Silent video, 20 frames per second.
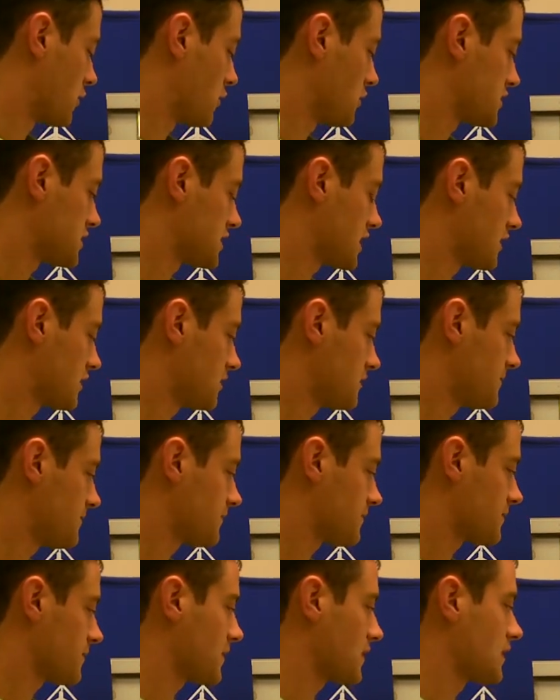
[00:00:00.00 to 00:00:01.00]
wholesaler
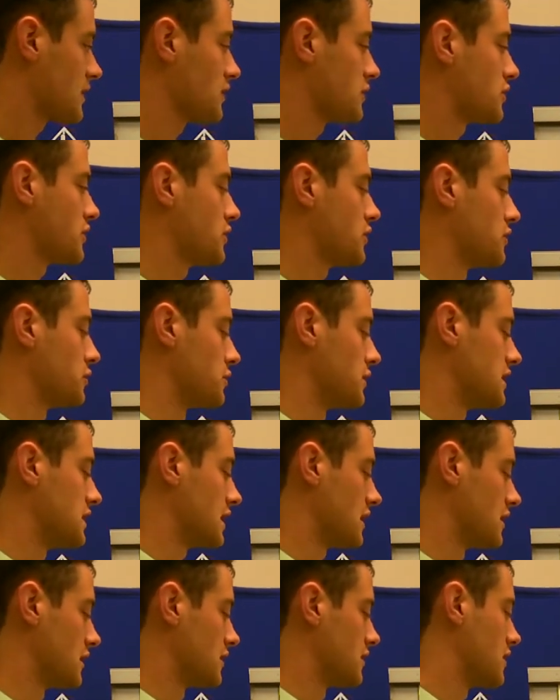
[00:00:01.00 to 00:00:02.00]
to the
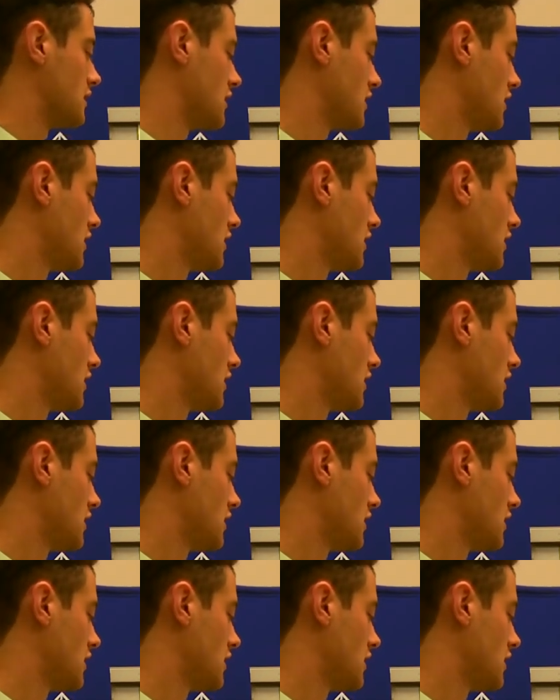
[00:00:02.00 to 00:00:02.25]
retailer.